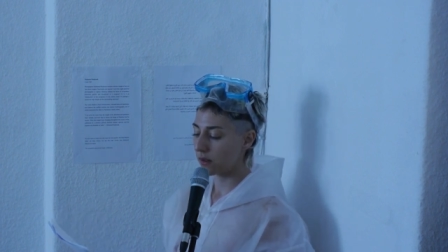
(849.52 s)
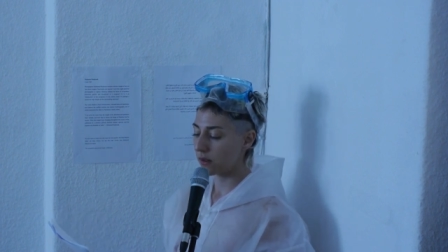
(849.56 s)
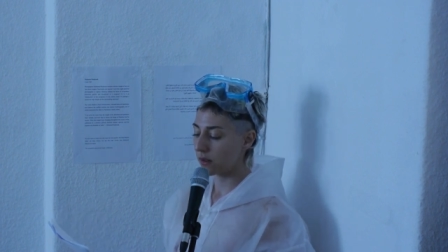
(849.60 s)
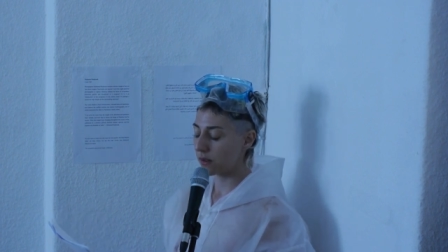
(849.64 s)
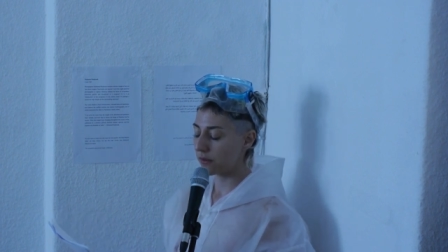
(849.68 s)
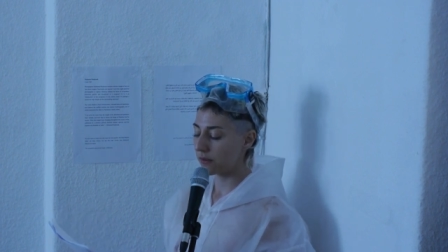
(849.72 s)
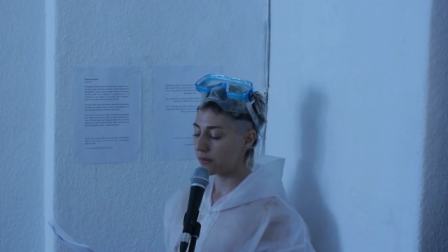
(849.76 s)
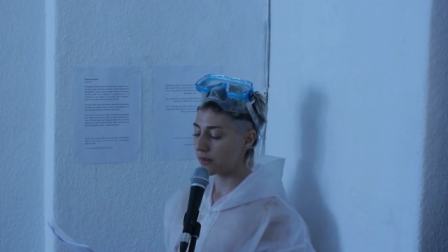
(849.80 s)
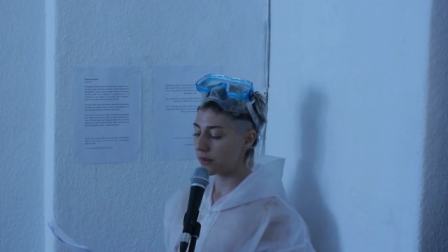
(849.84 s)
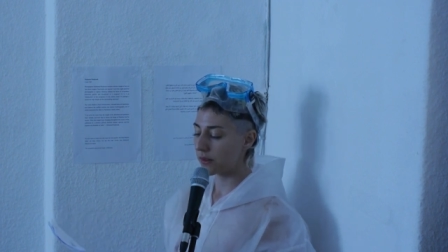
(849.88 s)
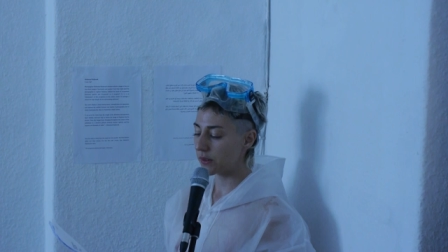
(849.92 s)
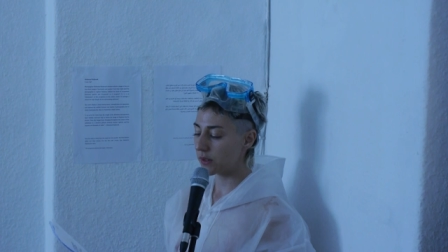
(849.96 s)
The
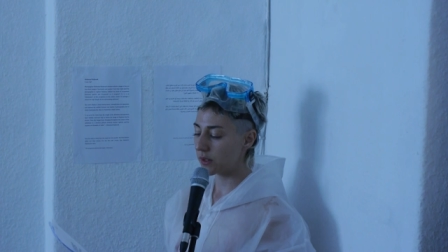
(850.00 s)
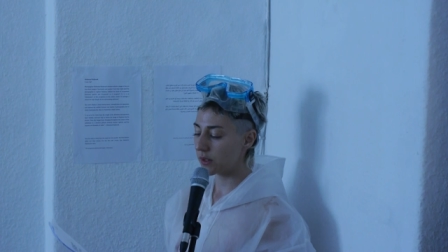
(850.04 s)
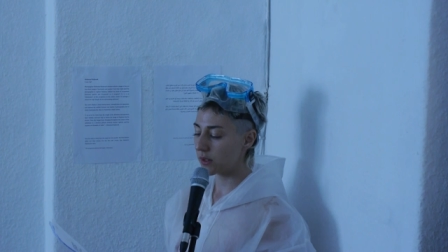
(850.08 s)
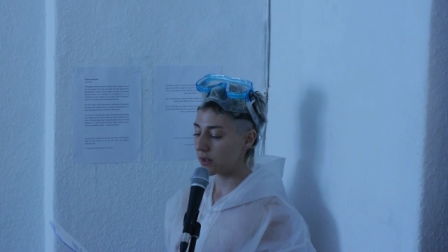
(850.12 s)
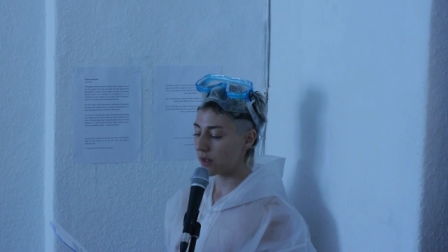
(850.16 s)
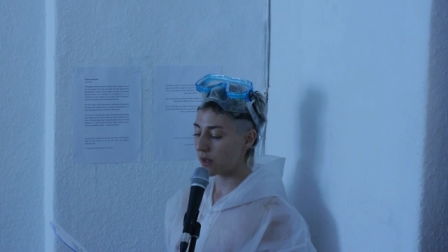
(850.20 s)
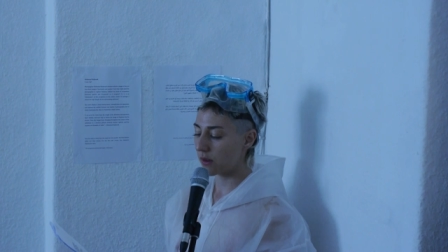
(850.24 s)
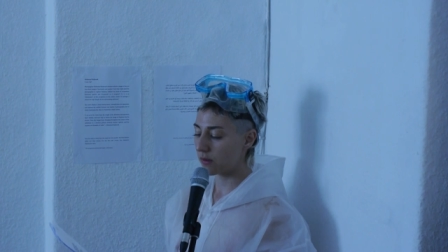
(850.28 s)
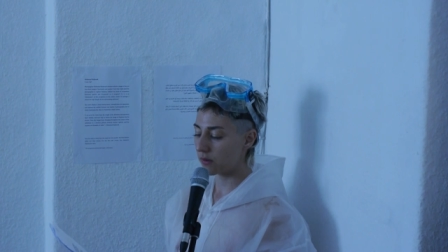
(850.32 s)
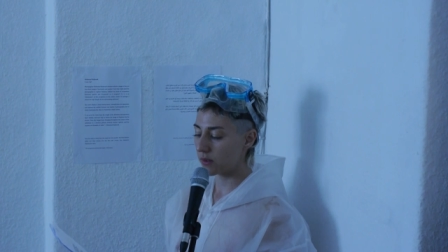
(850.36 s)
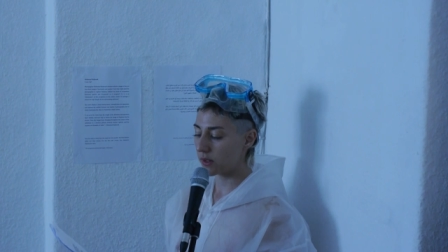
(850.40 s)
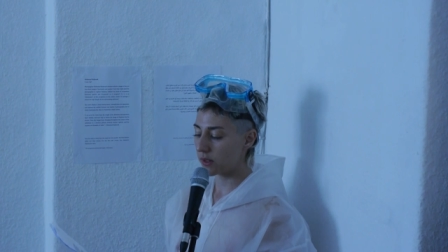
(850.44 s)
first
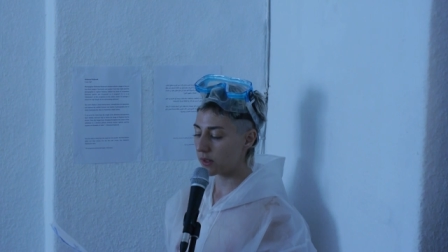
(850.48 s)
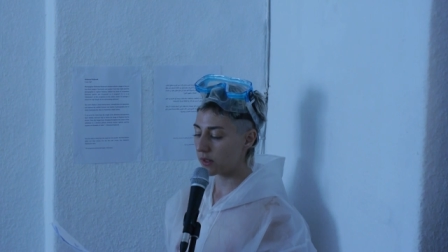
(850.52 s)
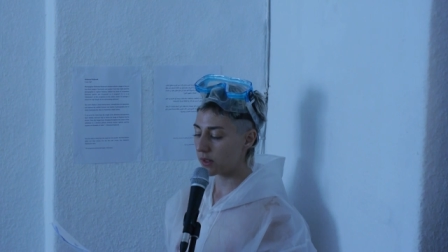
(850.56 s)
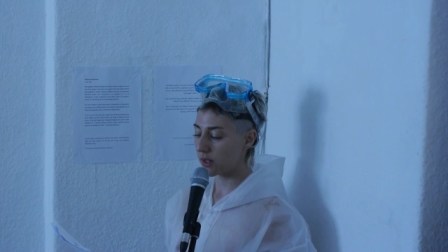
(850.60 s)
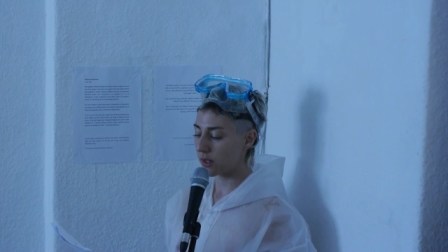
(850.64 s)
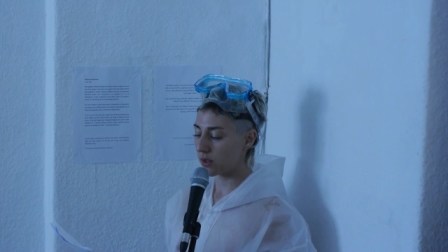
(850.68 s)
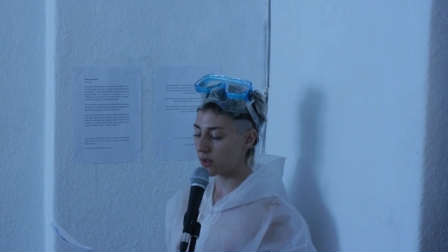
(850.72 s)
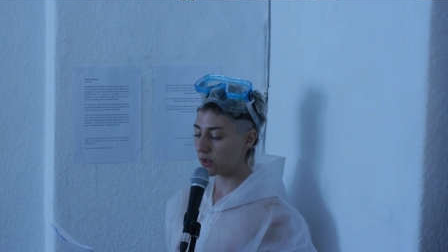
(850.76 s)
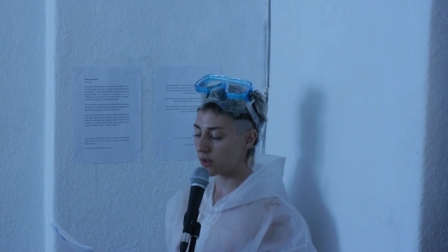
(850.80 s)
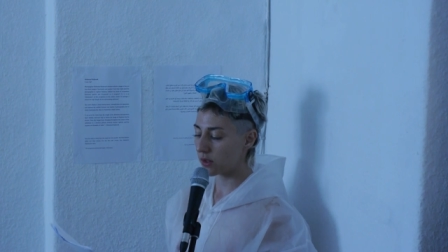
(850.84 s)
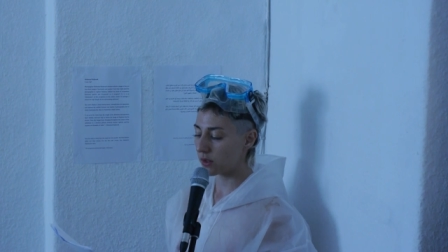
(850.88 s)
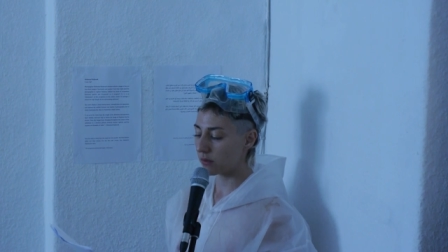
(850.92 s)

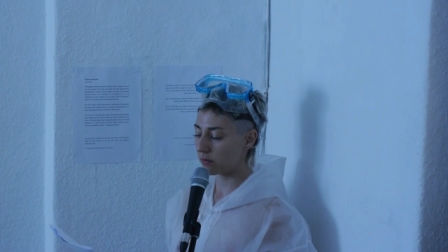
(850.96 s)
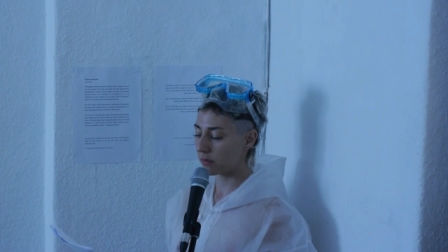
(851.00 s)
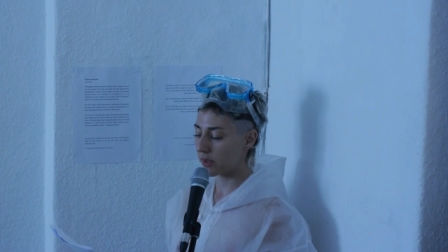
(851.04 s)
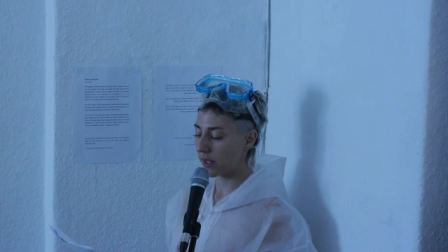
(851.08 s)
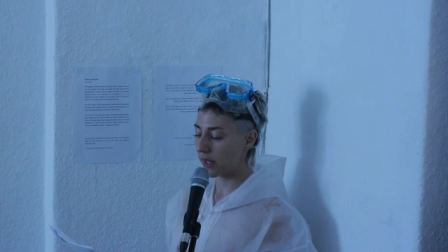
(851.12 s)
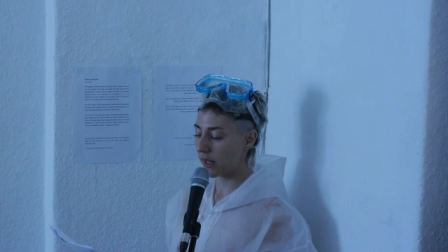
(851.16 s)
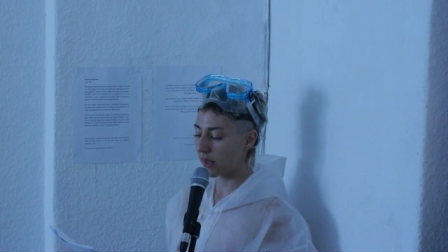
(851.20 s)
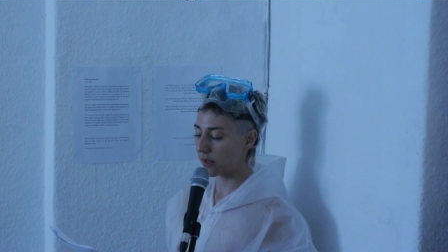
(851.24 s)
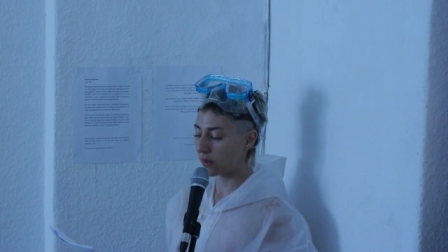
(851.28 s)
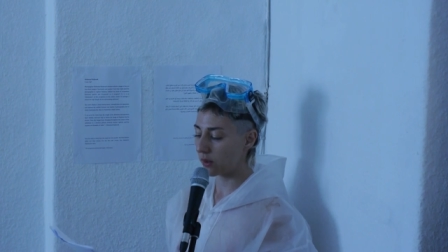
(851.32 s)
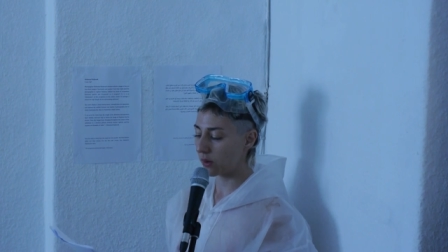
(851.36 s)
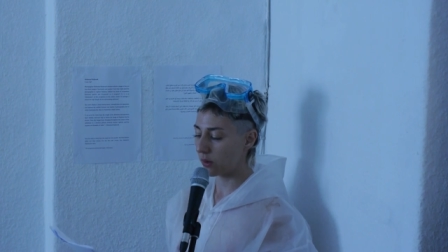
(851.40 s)
conversation
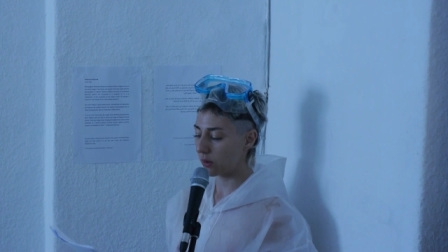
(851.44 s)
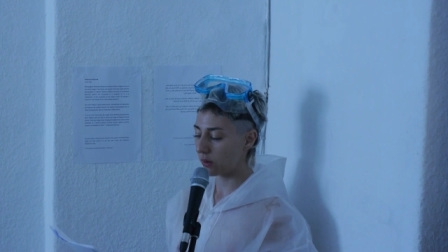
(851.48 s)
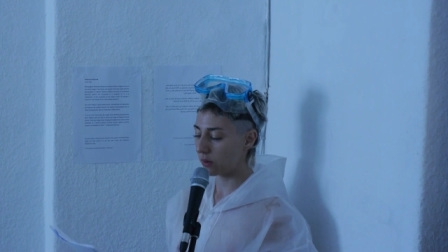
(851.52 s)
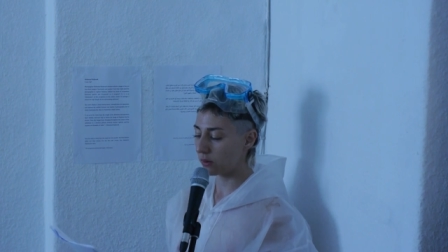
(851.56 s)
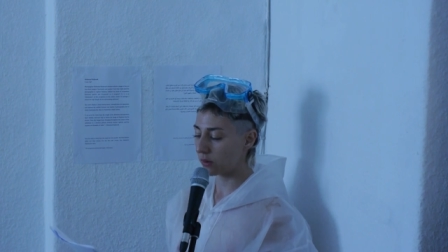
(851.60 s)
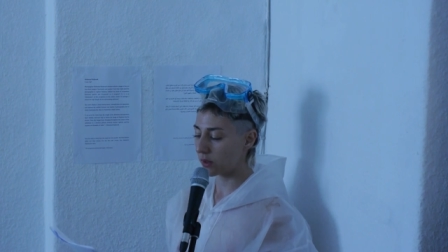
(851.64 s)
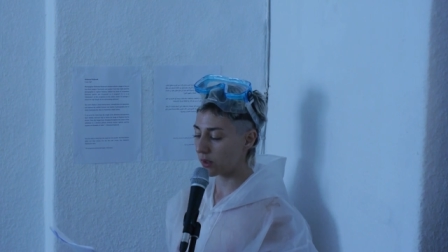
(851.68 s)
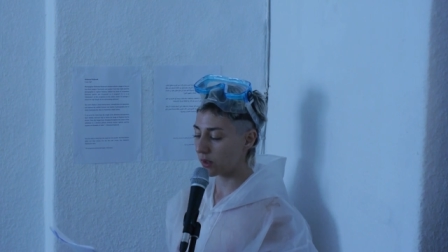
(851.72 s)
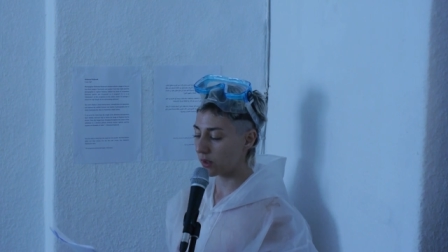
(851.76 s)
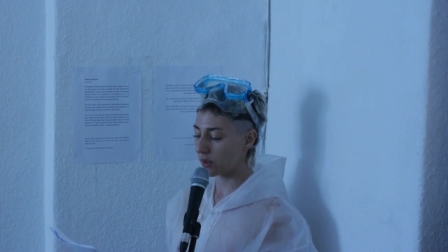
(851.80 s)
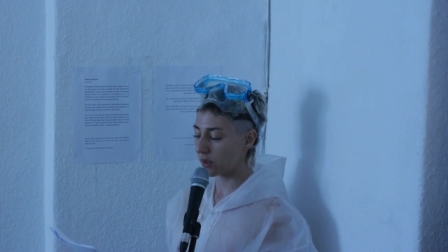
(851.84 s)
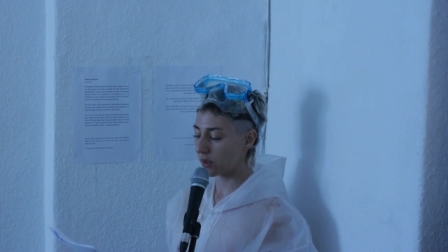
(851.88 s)
began
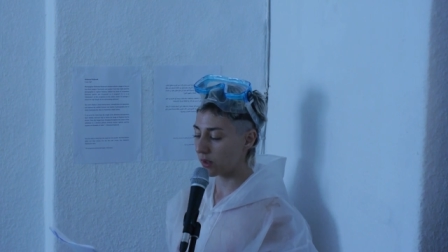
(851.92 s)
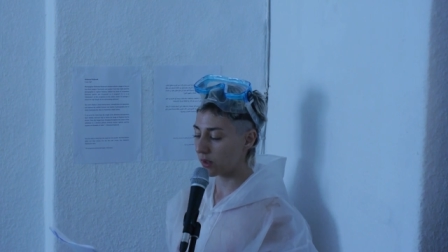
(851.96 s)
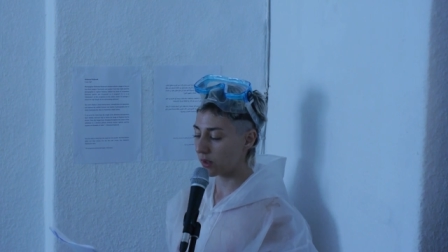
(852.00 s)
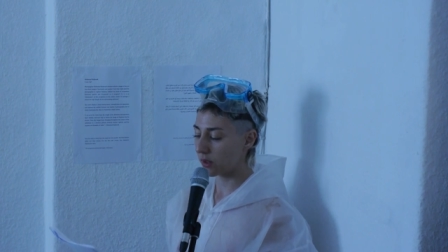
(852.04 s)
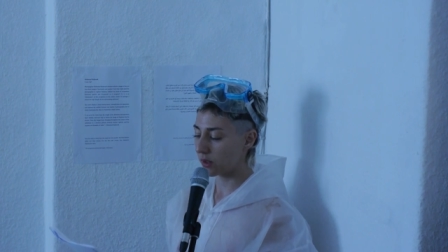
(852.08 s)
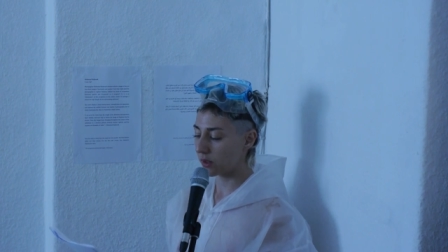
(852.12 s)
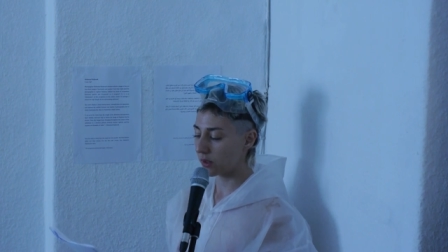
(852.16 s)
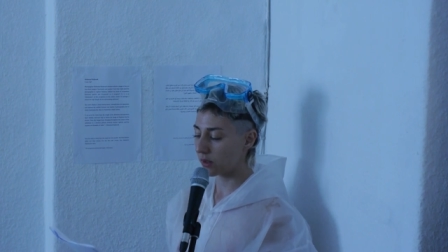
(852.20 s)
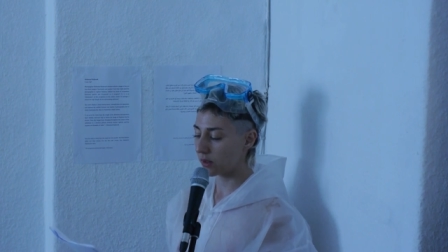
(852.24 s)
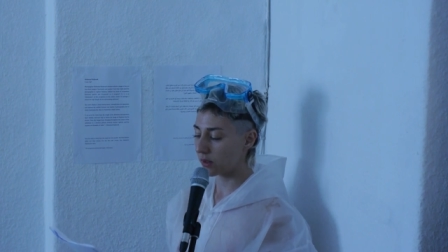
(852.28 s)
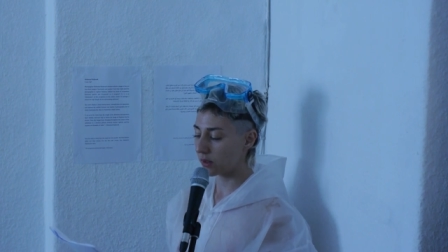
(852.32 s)
awkwardly.